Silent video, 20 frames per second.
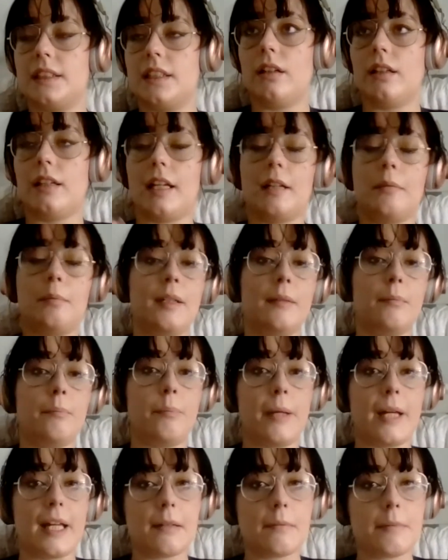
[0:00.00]
like being
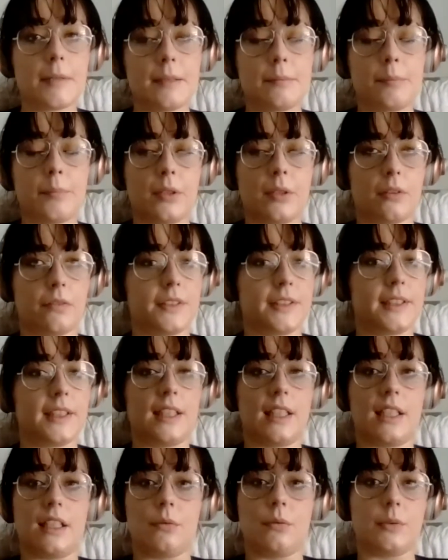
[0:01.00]
babied, but obviously
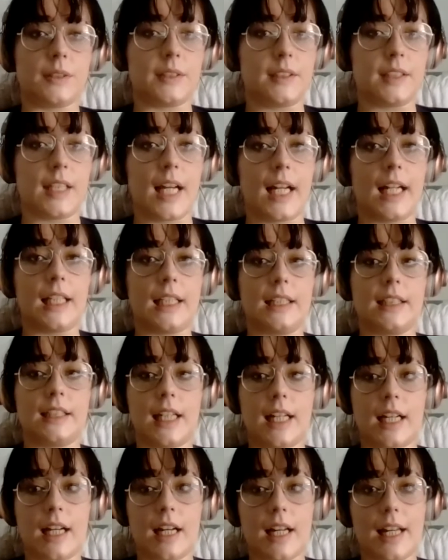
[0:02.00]
then it was tackling
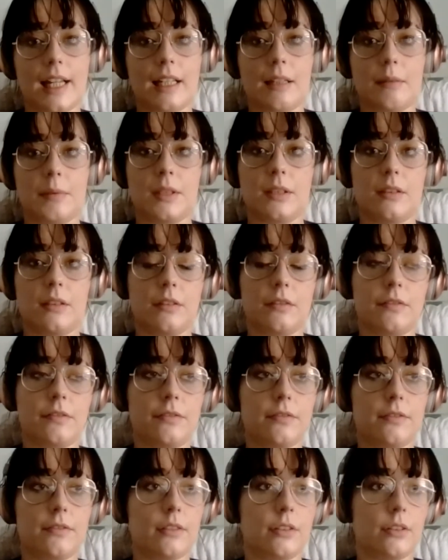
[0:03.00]
that element of
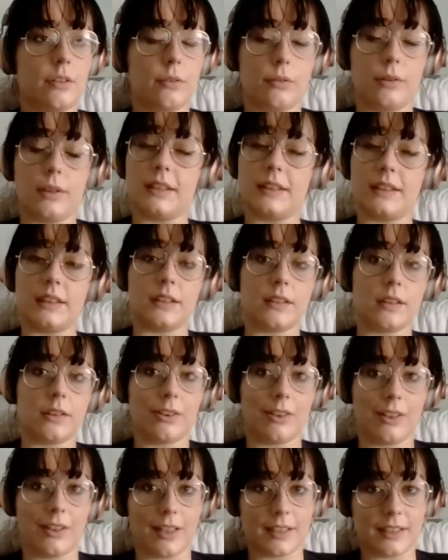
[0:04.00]
no, that's
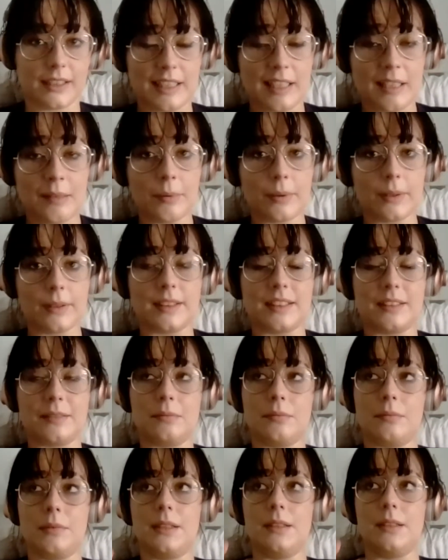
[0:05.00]
internalized ableism,
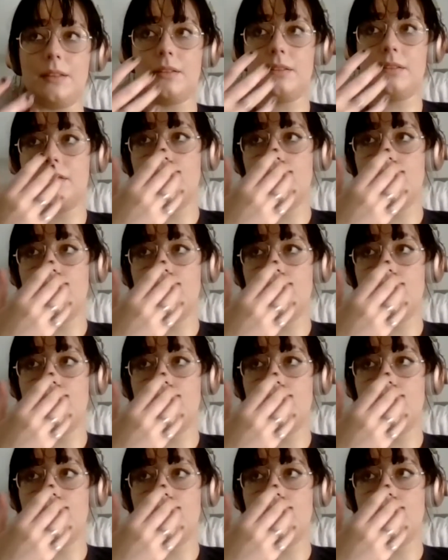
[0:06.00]
you know.